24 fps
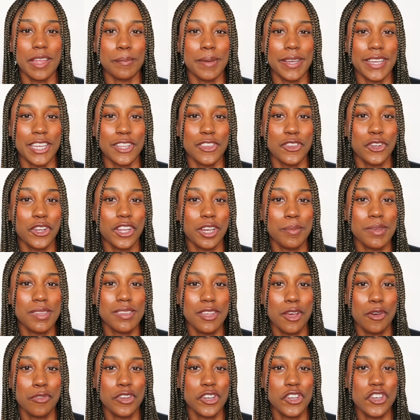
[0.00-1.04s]
that my kids are going to be
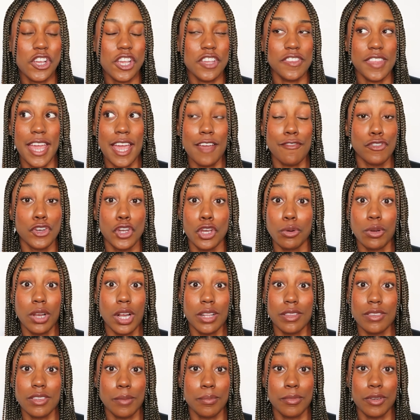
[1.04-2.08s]
selfish because I have no
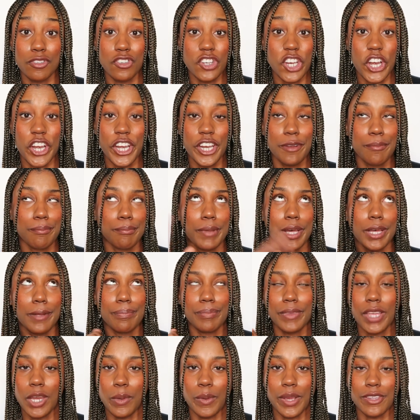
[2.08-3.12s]
concept of sharing. But
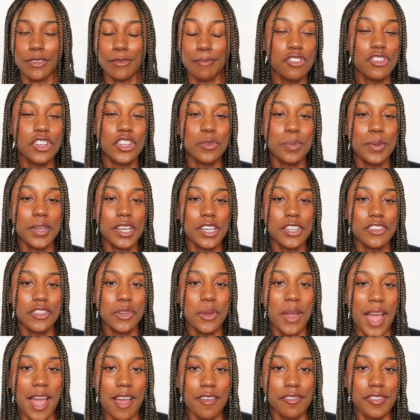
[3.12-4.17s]
anyways, just because
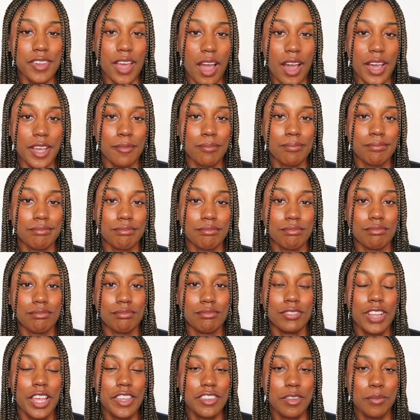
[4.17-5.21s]
you have time
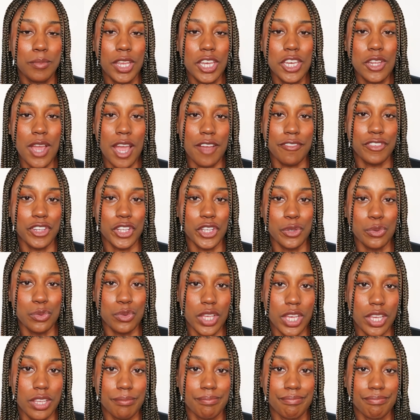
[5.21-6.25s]
doesn't mean you have to
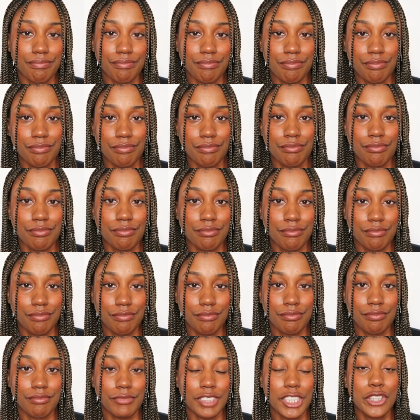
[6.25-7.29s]
use it.
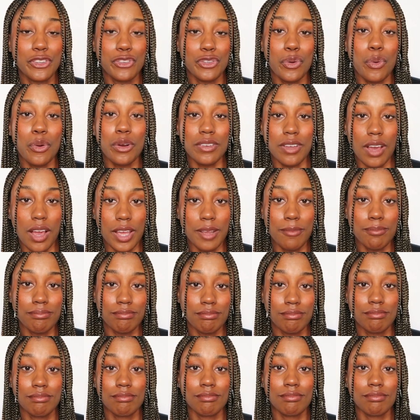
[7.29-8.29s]
It's your time.